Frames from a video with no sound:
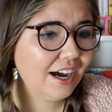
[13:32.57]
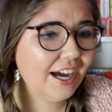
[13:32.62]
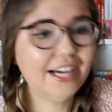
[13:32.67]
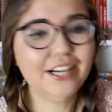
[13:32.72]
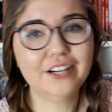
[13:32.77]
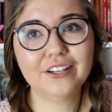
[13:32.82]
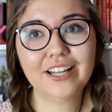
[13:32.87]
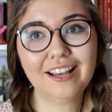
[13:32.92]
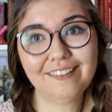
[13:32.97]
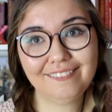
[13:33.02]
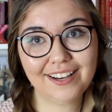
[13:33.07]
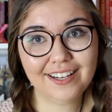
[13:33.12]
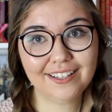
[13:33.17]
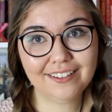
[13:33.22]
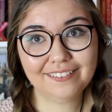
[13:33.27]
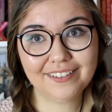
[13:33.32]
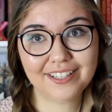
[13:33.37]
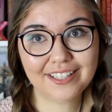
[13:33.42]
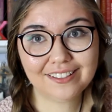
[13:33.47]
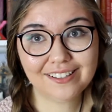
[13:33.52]
I don't have
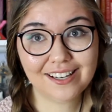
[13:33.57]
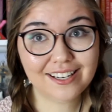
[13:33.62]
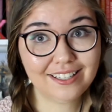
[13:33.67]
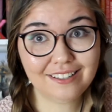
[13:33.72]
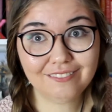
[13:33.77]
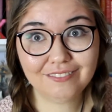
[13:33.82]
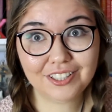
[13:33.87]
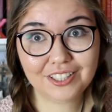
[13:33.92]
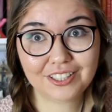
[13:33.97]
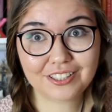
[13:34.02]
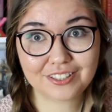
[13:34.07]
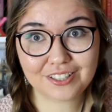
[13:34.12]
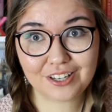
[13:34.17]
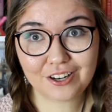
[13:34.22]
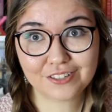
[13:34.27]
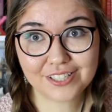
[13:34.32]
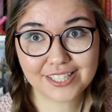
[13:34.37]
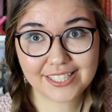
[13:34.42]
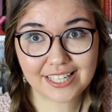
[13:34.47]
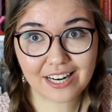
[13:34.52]
anything that even
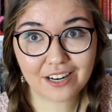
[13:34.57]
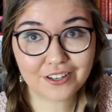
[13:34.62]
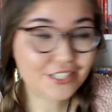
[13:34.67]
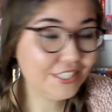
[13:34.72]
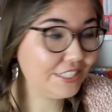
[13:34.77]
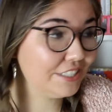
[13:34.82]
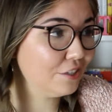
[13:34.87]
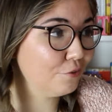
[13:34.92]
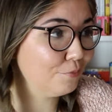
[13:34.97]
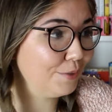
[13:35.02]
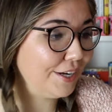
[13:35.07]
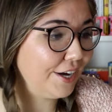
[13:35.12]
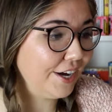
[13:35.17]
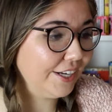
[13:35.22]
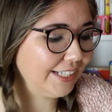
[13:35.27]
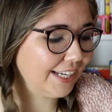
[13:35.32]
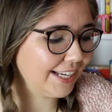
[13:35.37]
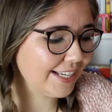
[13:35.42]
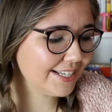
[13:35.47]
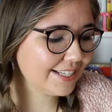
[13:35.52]
deserves stars, to be
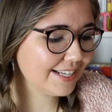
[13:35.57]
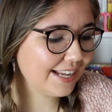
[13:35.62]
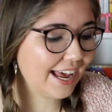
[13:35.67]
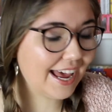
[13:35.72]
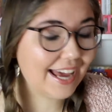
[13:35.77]
honest.